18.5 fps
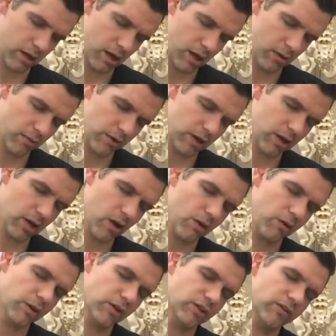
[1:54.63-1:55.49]
I want to
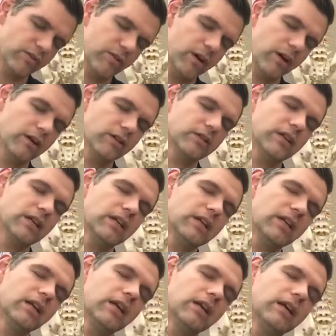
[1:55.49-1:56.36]
go as far as I
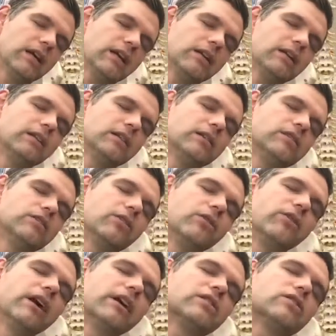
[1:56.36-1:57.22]
can in these
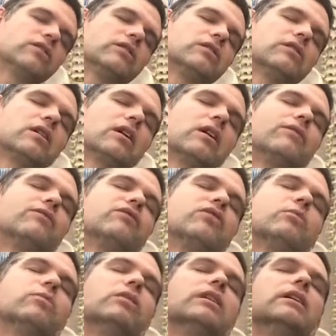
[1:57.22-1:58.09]
directions
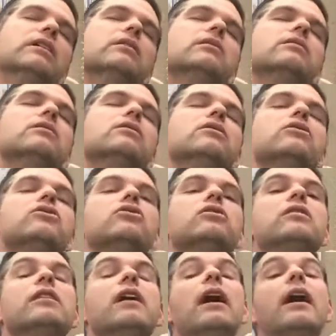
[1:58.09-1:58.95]
comfortably. It
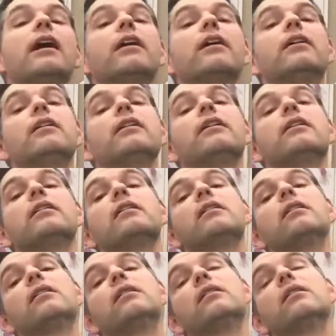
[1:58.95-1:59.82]
should not hurt.
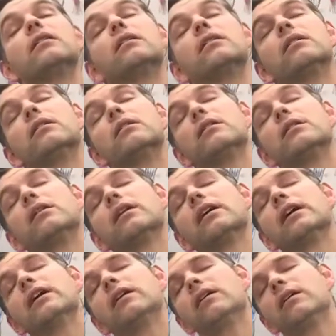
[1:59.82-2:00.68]

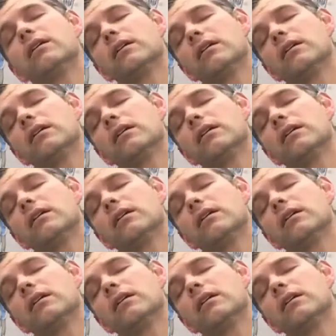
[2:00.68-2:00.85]
Okay.